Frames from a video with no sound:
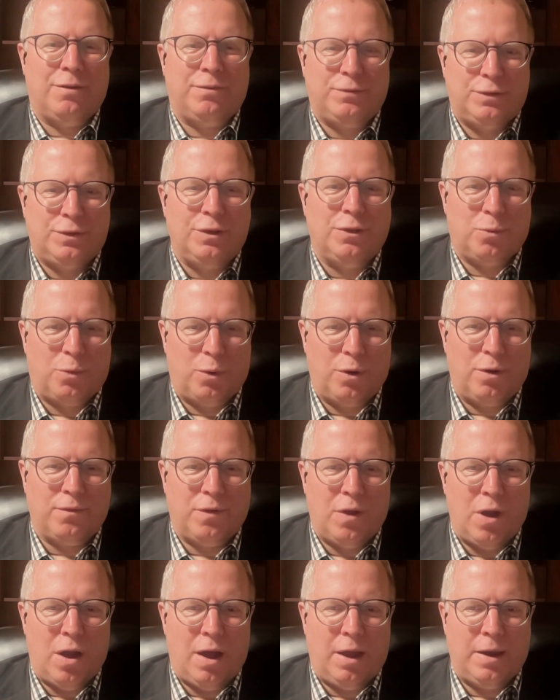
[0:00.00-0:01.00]
to the Word of
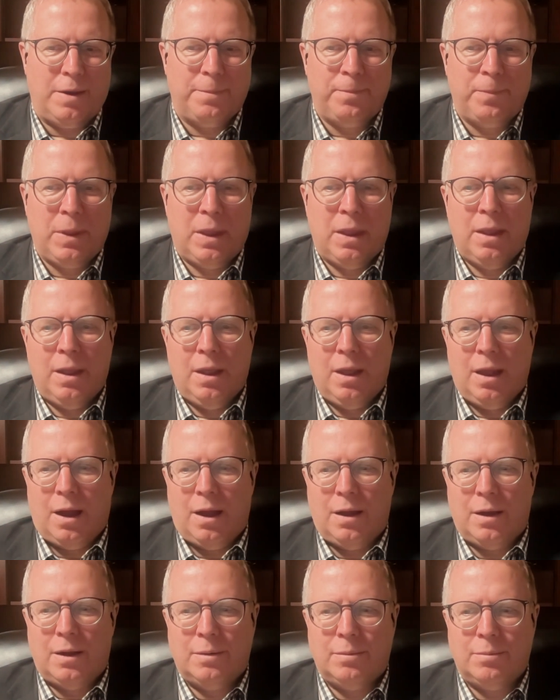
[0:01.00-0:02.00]
God.
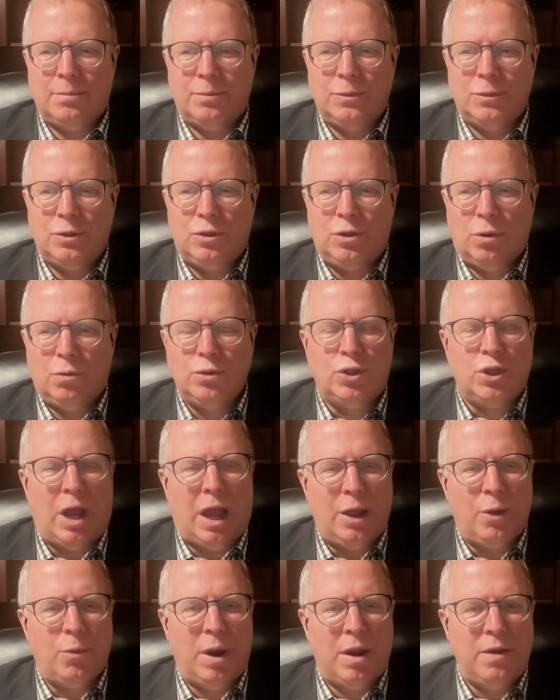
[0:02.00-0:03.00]
Um, don't shy
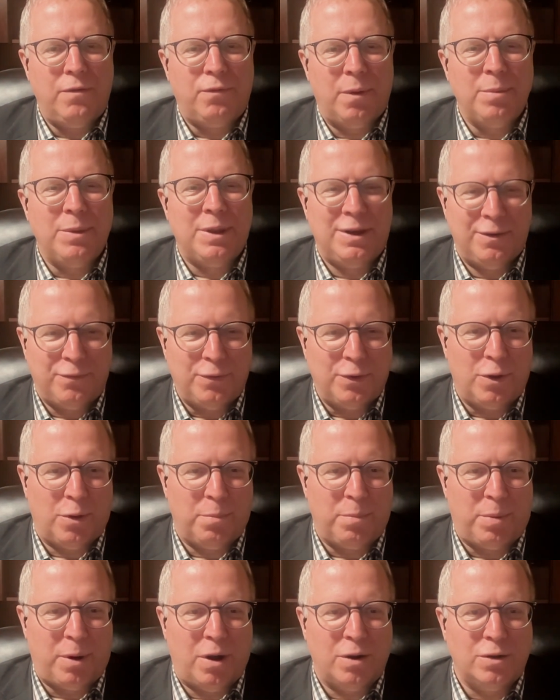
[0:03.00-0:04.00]
away from the difficult
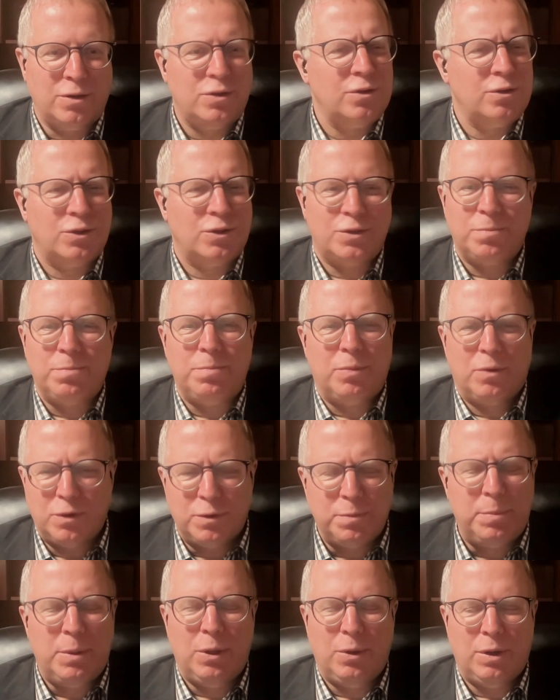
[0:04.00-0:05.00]
parts. There's there's
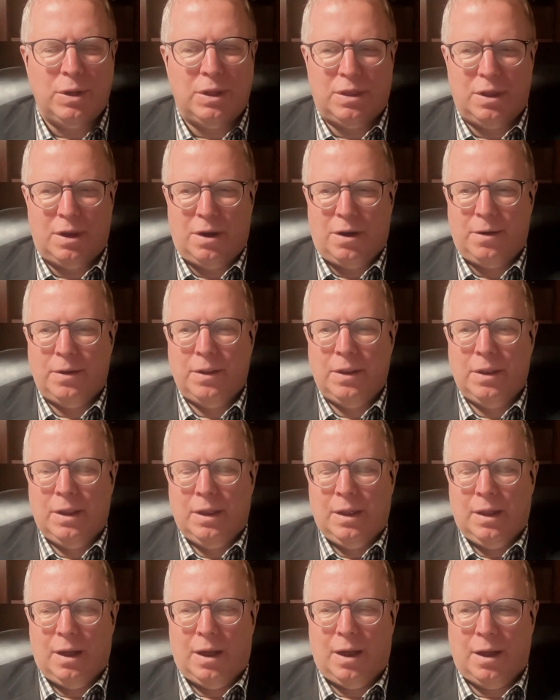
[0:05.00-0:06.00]
beauty there.
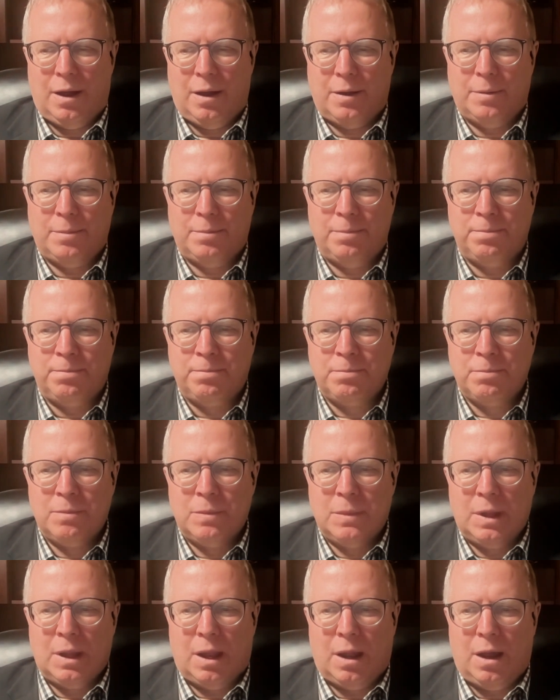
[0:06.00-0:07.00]
Um,
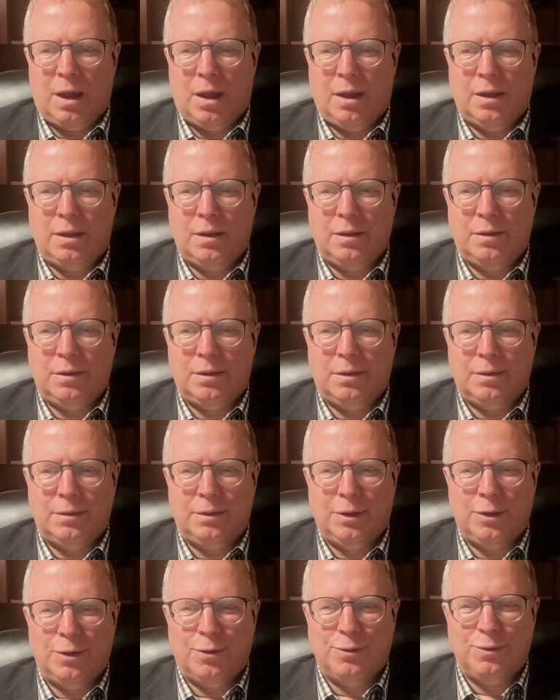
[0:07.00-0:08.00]
I, uh, you
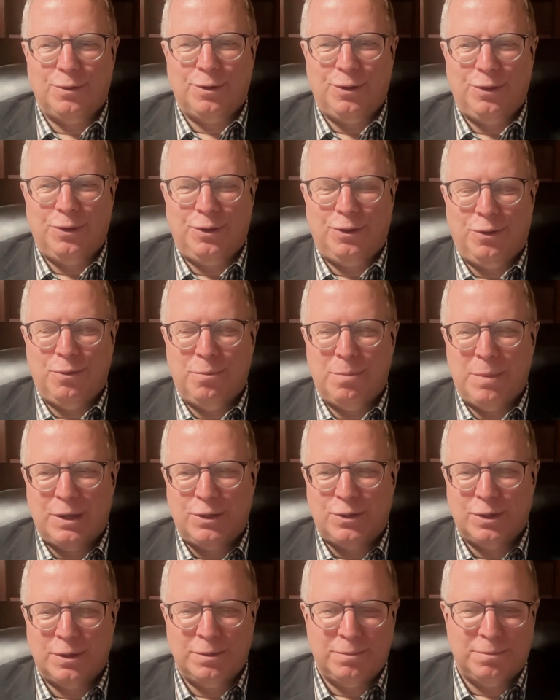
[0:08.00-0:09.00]
know, you
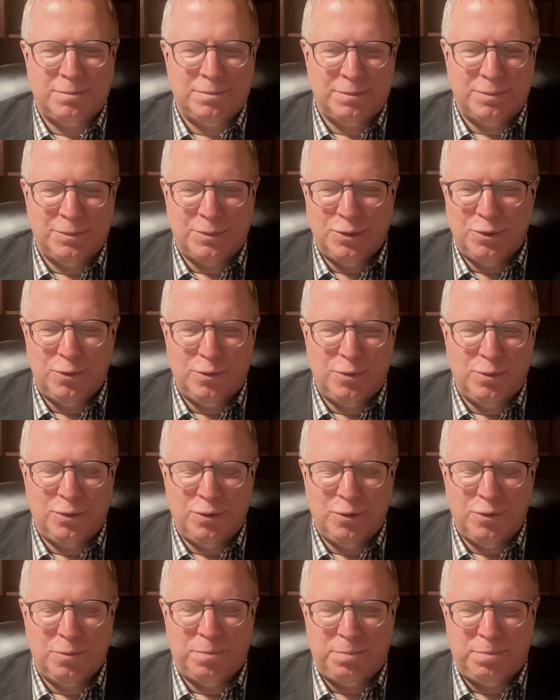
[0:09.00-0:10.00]
mentioned new
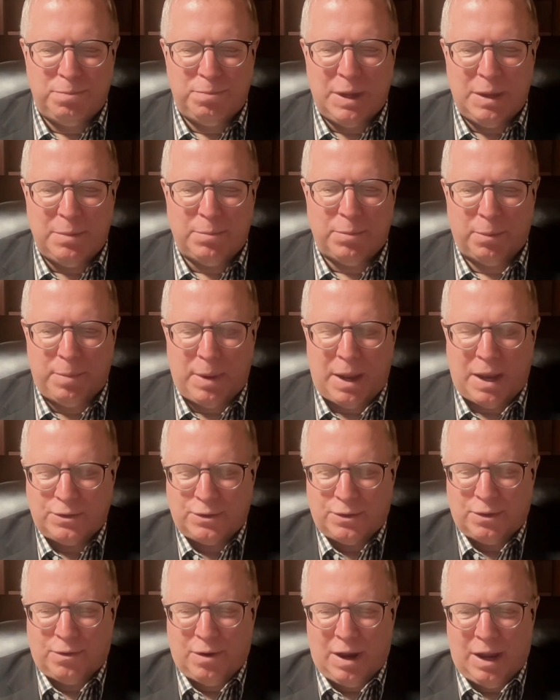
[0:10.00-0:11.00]
new people, Pastor
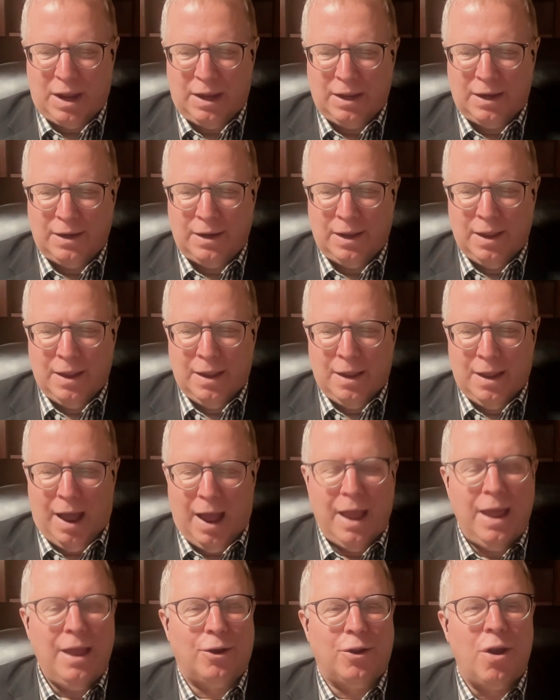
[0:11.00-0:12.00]
Greg, and I
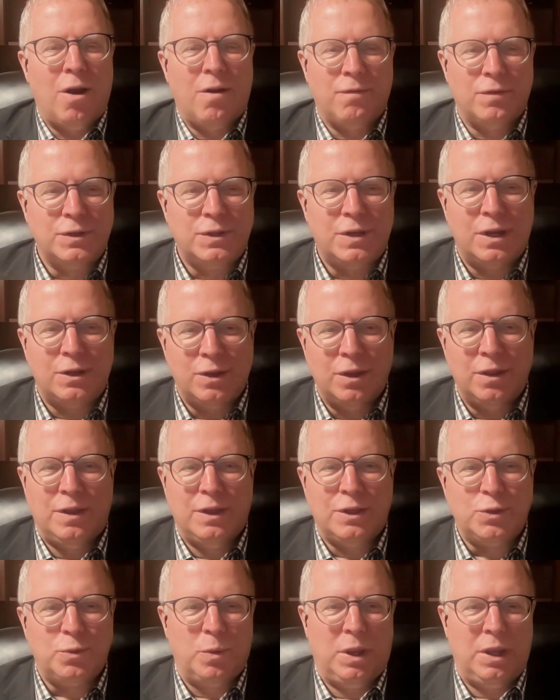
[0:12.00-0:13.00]
had a conversation
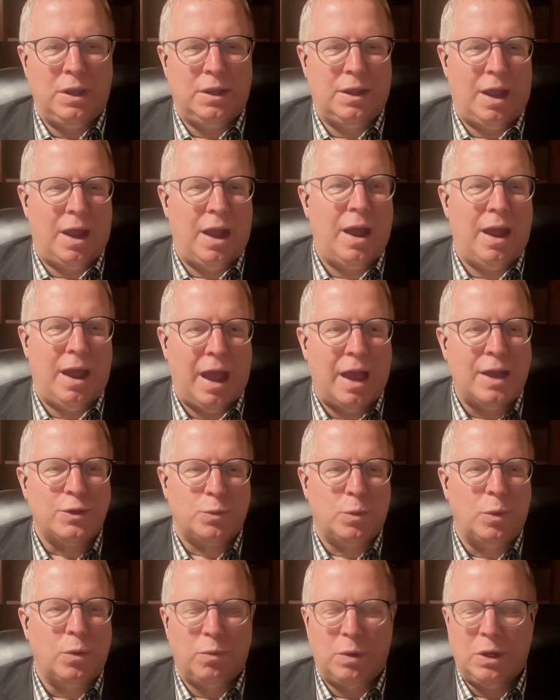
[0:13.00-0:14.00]
this week as
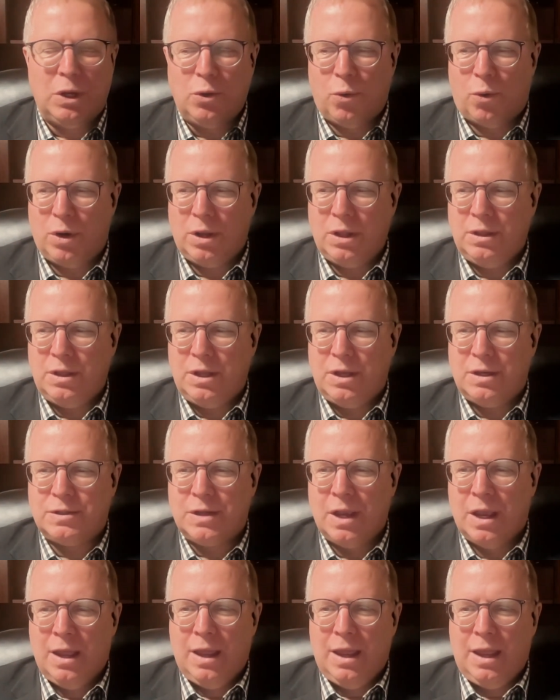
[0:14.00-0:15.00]
we're recording this.
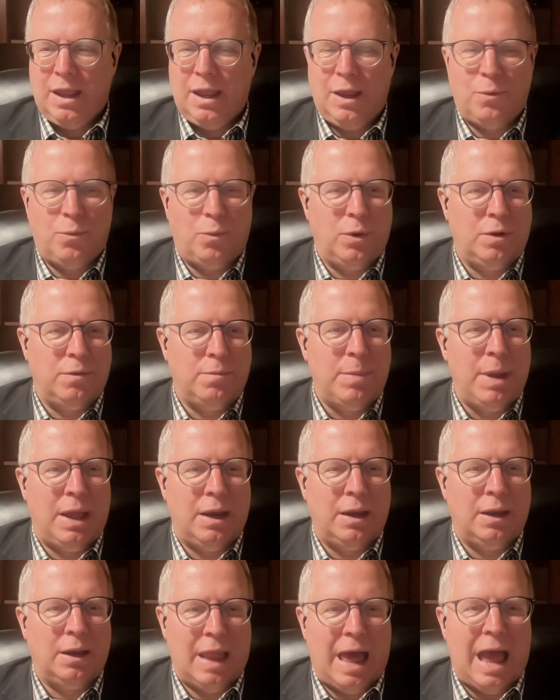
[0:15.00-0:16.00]
It would have
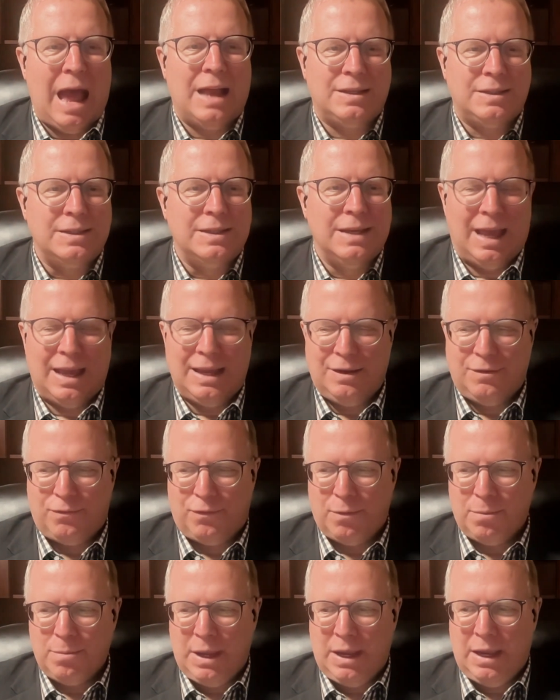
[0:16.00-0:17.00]
been last night for
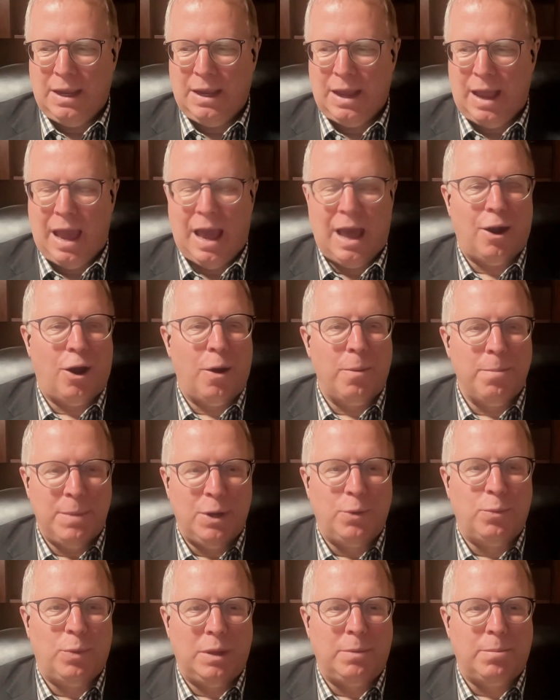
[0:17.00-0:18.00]
me at our
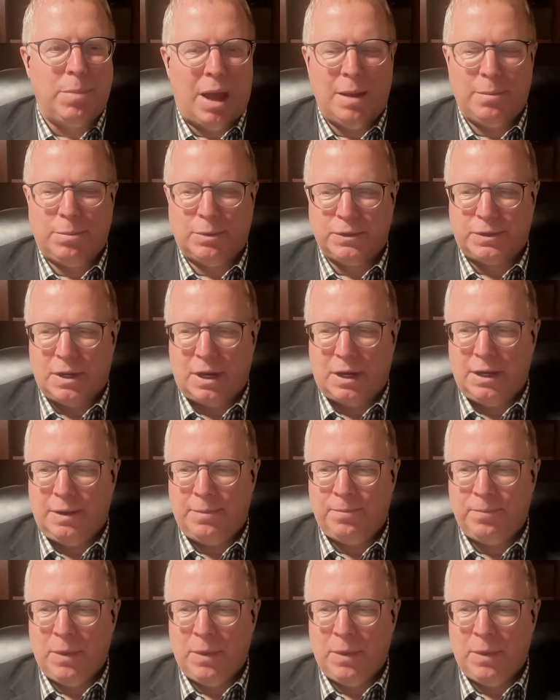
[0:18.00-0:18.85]
midweek Bible study.